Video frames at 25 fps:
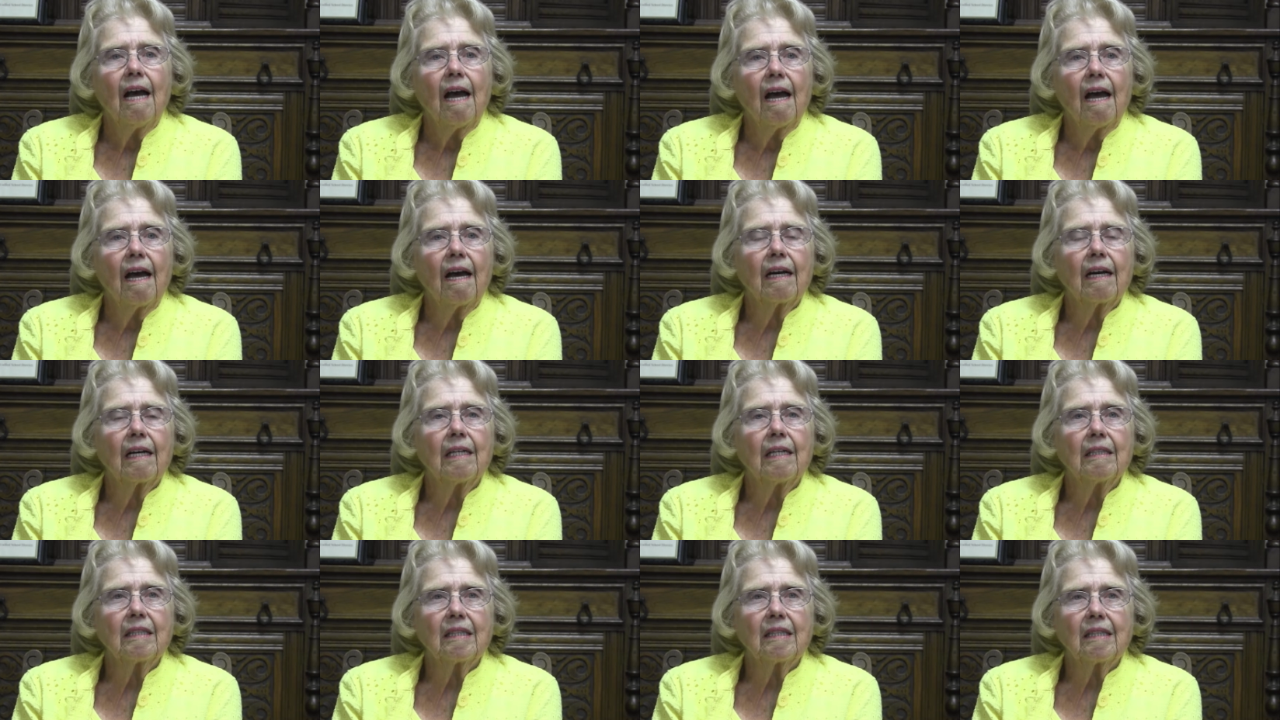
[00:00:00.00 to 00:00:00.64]

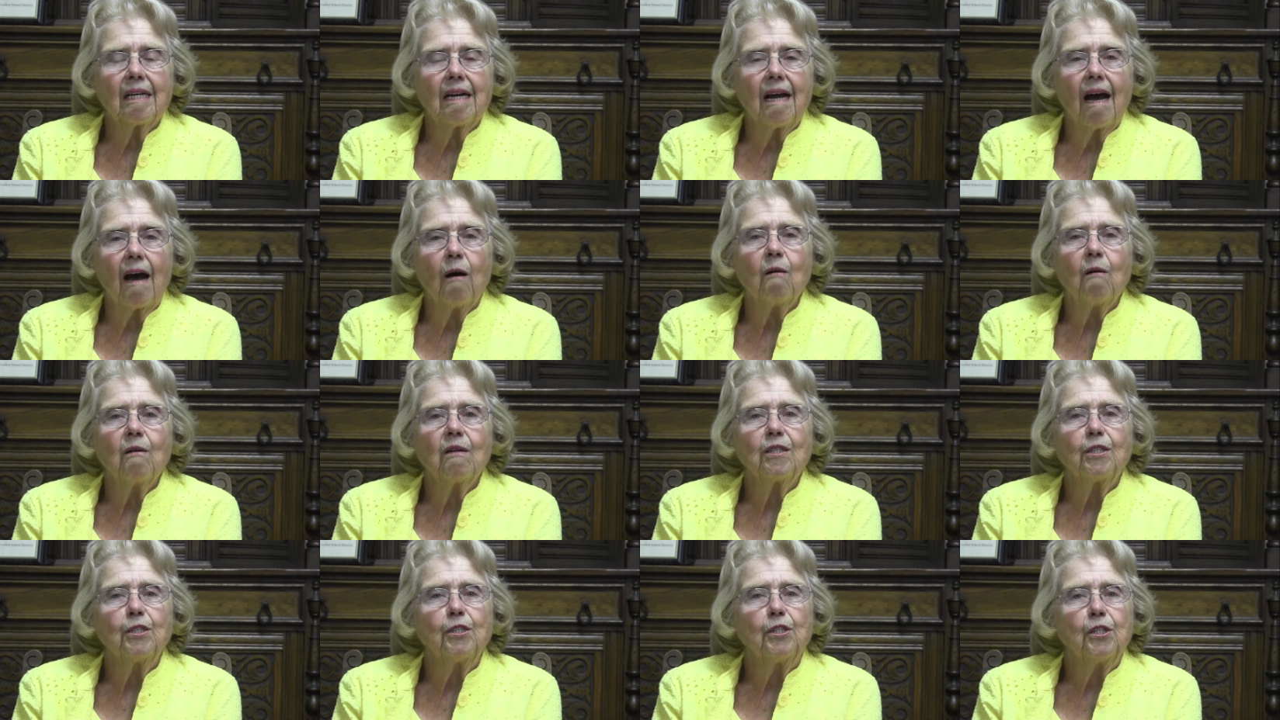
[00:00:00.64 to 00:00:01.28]
and is
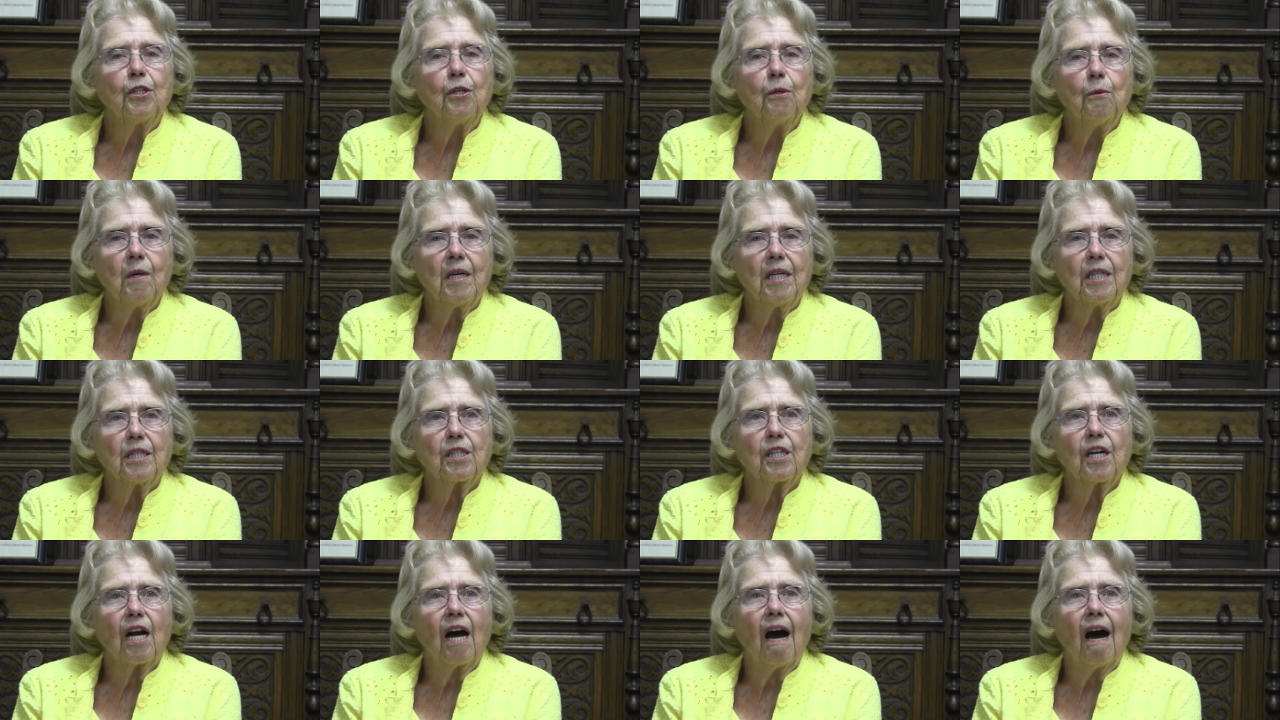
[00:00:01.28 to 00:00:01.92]
now a
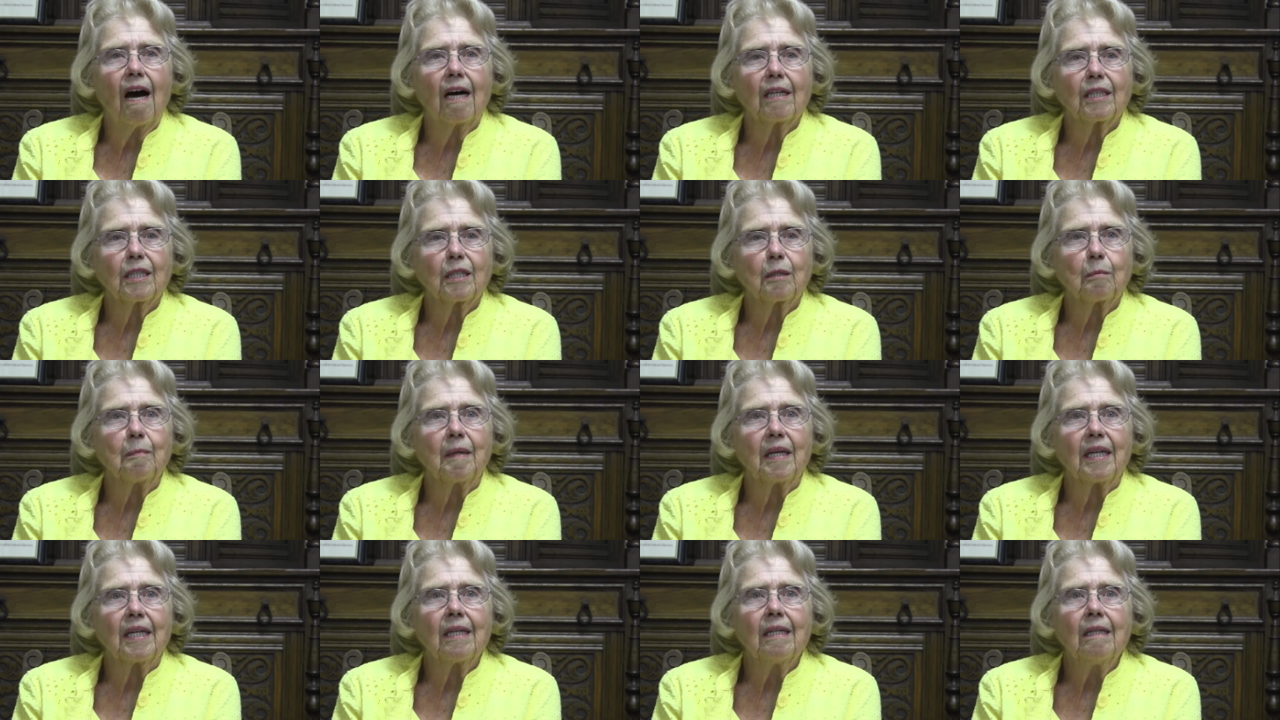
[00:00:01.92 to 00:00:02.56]
Jewish
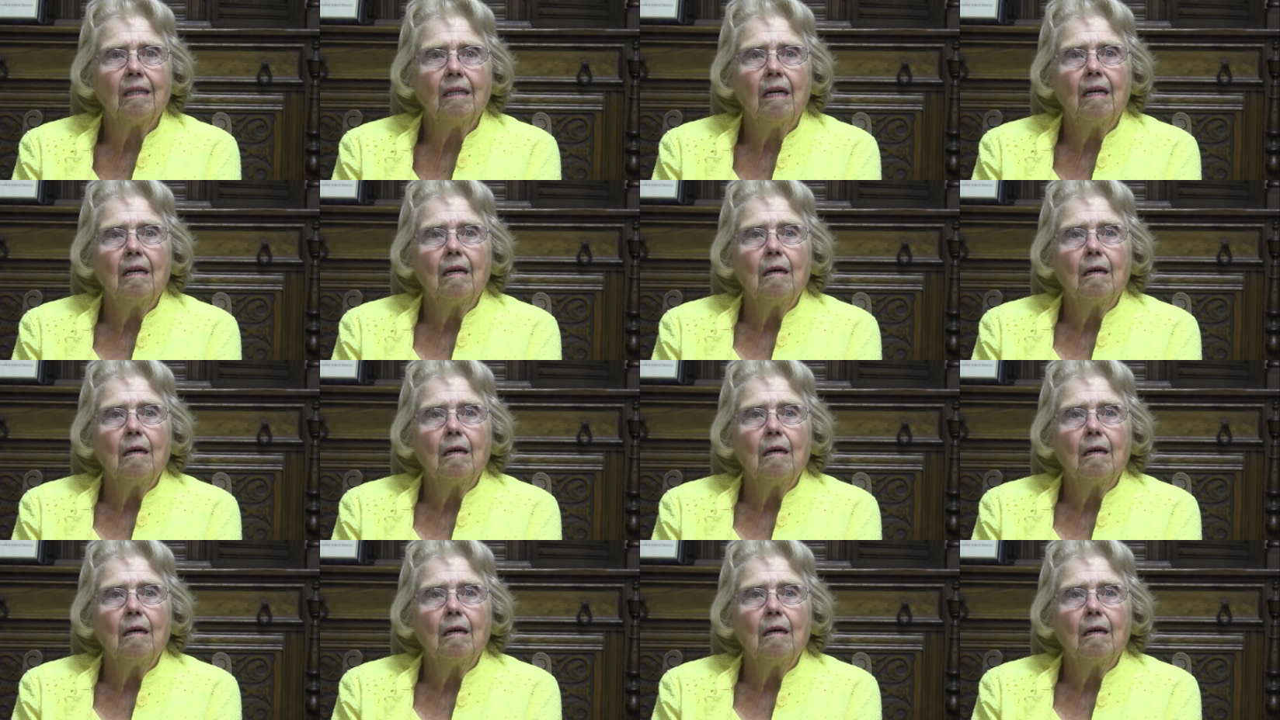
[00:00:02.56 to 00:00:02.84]
hospital,